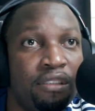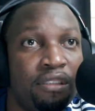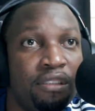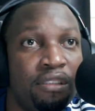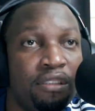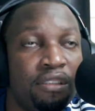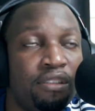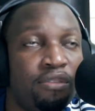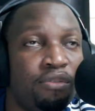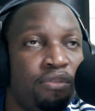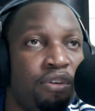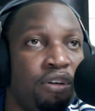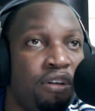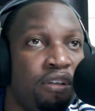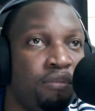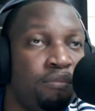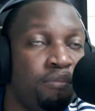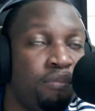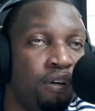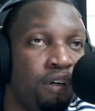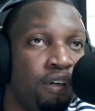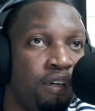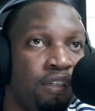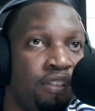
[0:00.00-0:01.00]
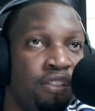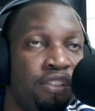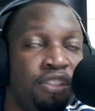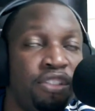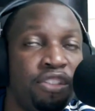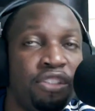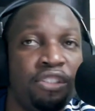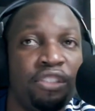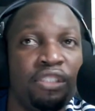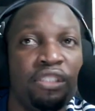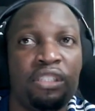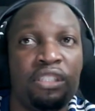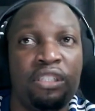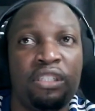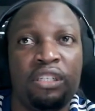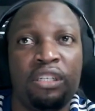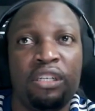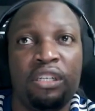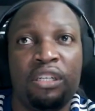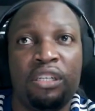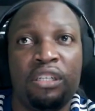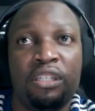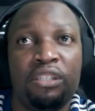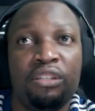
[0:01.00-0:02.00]
you have
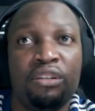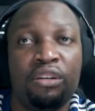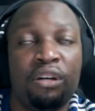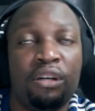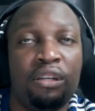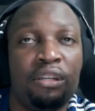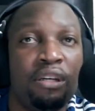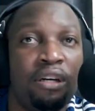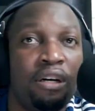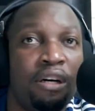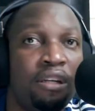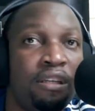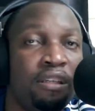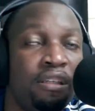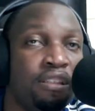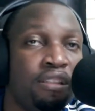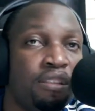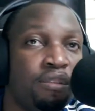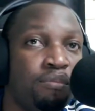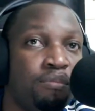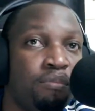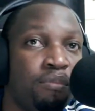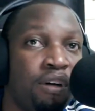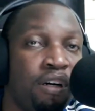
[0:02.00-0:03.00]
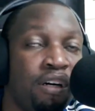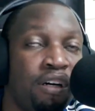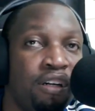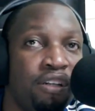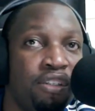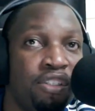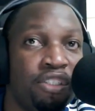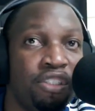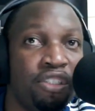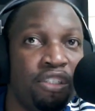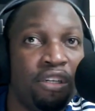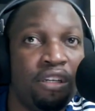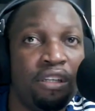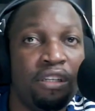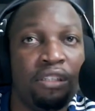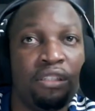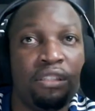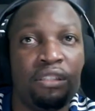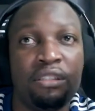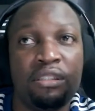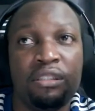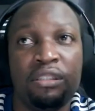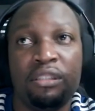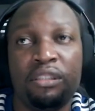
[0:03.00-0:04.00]
Alex Marshall.
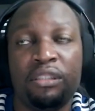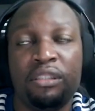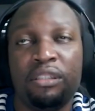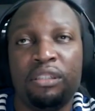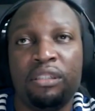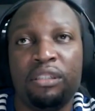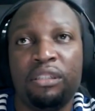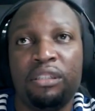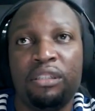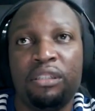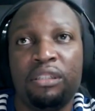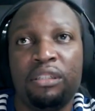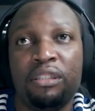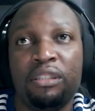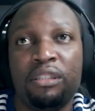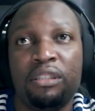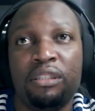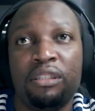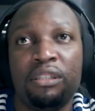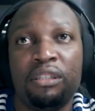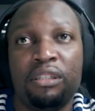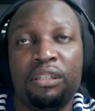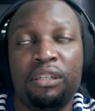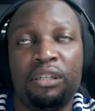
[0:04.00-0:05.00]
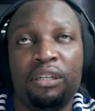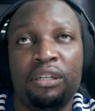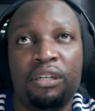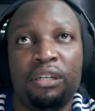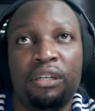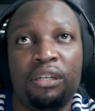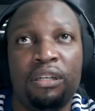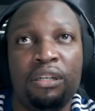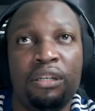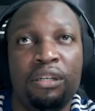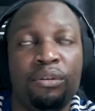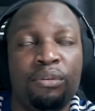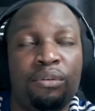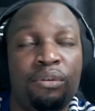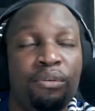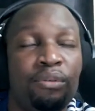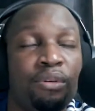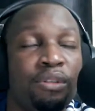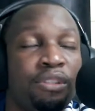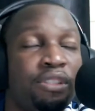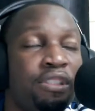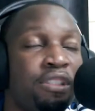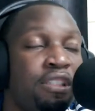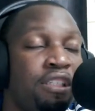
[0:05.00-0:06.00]

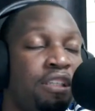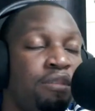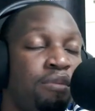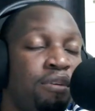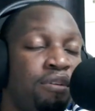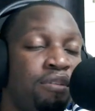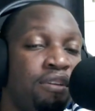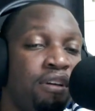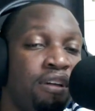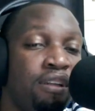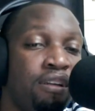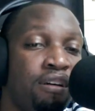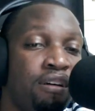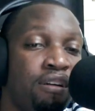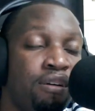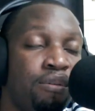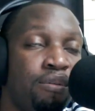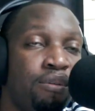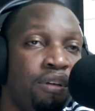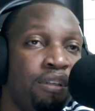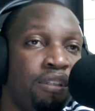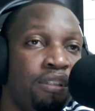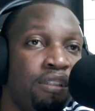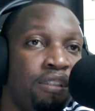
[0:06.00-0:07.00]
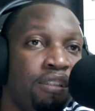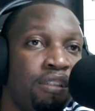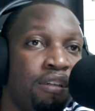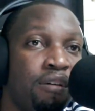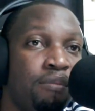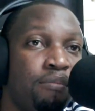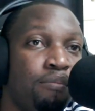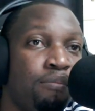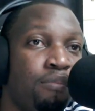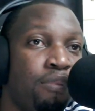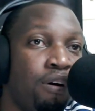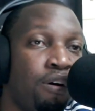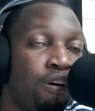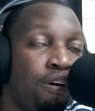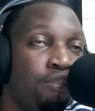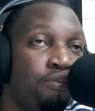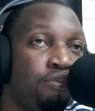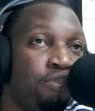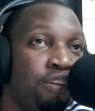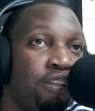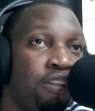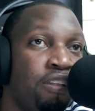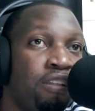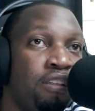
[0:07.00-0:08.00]
What's the name of that other one there?
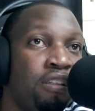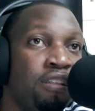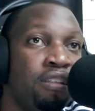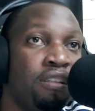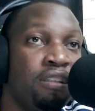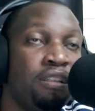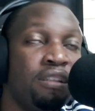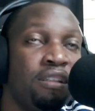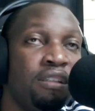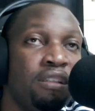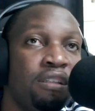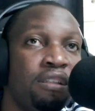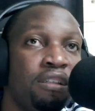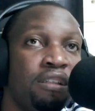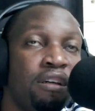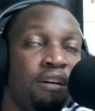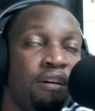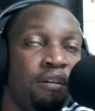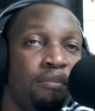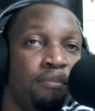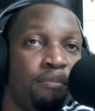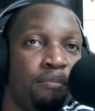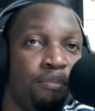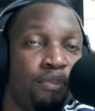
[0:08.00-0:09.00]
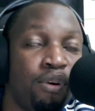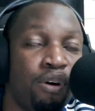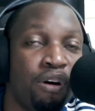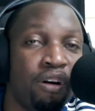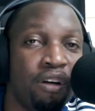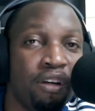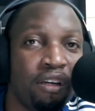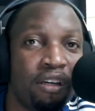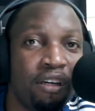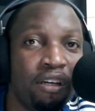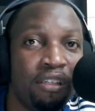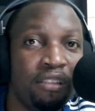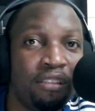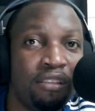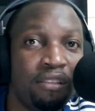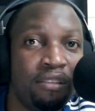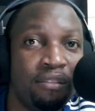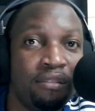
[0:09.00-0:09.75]
Marvin Morgan.